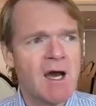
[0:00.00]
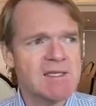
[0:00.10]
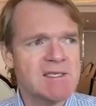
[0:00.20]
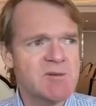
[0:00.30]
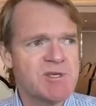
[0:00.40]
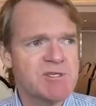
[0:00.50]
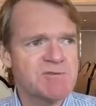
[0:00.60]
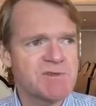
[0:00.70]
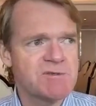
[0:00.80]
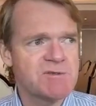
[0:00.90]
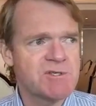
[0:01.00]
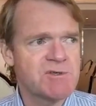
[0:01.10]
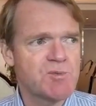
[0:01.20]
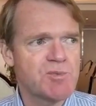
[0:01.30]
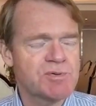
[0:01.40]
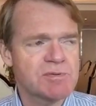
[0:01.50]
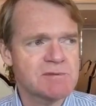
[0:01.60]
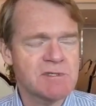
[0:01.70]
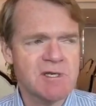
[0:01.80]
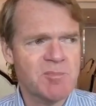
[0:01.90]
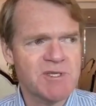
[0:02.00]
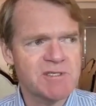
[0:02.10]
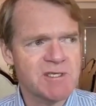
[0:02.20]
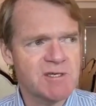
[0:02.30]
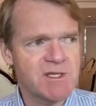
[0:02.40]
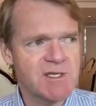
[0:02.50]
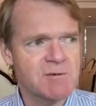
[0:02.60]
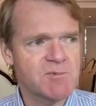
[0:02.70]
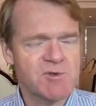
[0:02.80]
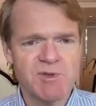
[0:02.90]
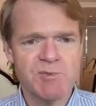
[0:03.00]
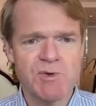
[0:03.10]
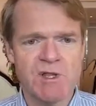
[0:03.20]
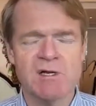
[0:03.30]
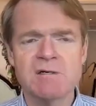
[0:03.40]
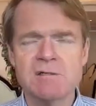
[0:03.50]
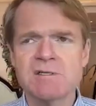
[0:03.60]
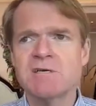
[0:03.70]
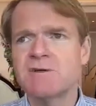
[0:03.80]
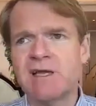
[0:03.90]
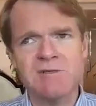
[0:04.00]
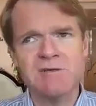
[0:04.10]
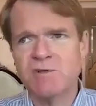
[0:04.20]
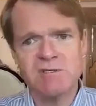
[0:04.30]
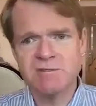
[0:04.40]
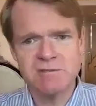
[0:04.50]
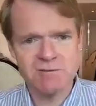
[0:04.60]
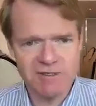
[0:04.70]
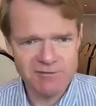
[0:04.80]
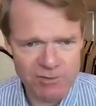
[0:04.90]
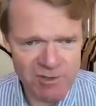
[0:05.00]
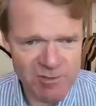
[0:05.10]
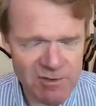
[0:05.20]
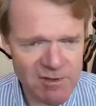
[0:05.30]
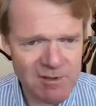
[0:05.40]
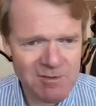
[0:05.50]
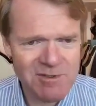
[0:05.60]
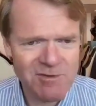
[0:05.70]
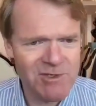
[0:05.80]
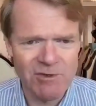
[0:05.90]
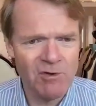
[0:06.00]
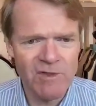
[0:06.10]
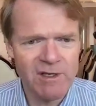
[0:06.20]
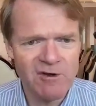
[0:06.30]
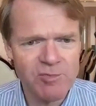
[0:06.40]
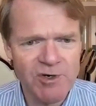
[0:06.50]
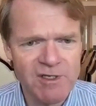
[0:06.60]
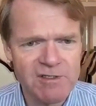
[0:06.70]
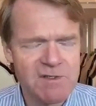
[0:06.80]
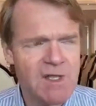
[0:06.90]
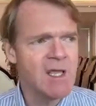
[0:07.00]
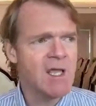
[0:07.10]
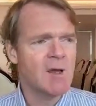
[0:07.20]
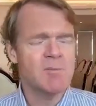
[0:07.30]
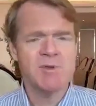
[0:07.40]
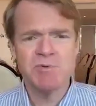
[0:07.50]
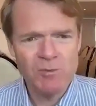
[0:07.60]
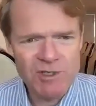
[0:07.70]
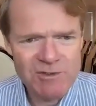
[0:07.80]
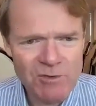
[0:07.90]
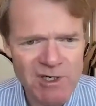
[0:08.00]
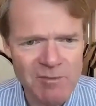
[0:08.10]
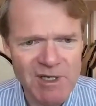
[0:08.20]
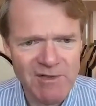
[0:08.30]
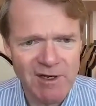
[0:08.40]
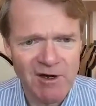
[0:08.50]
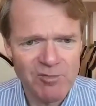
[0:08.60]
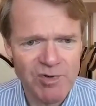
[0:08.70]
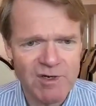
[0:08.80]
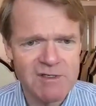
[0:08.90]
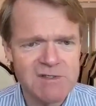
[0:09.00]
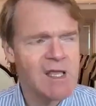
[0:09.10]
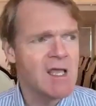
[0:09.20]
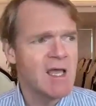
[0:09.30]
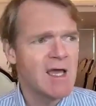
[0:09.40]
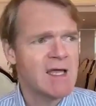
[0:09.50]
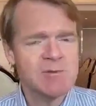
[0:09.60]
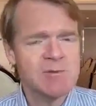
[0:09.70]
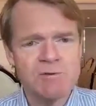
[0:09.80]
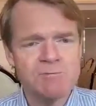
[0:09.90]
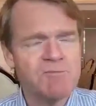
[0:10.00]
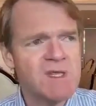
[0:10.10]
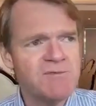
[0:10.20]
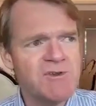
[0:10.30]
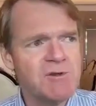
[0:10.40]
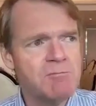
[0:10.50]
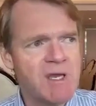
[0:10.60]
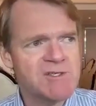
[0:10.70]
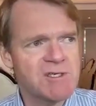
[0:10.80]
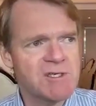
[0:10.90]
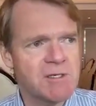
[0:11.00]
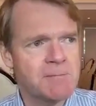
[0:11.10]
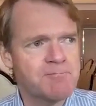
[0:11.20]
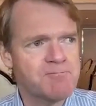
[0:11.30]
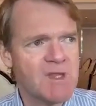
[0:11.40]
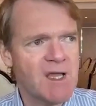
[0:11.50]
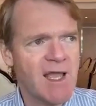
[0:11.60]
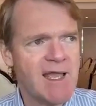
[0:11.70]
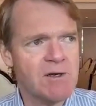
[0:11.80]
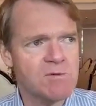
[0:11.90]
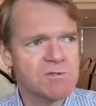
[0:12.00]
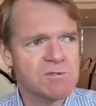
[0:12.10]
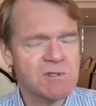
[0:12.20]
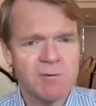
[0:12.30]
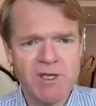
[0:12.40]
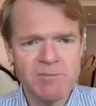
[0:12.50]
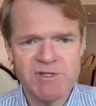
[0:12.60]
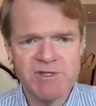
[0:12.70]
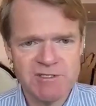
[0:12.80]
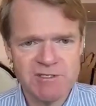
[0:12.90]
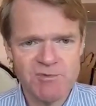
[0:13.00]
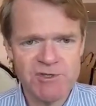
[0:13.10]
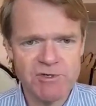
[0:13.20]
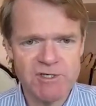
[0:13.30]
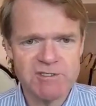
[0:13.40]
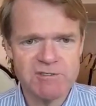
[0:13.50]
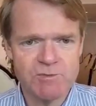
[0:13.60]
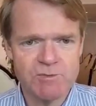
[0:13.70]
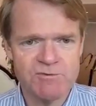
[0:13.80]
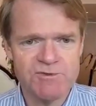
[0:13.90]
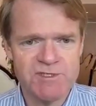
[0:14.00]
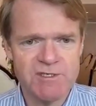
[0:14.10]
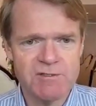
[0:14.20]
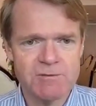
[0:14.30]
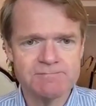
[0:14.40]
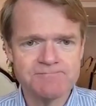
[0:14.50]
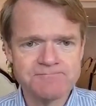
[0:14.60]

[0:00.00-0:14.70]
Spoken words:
I did a piece for YouTube a couple of years ago now because people were like, oh no, house prices are unaffordable. No, they're not, they're half price. And people are like, what are you talking about, they're half price? I said, well, if you measure a house, and maybe this is something your listeners would want to do,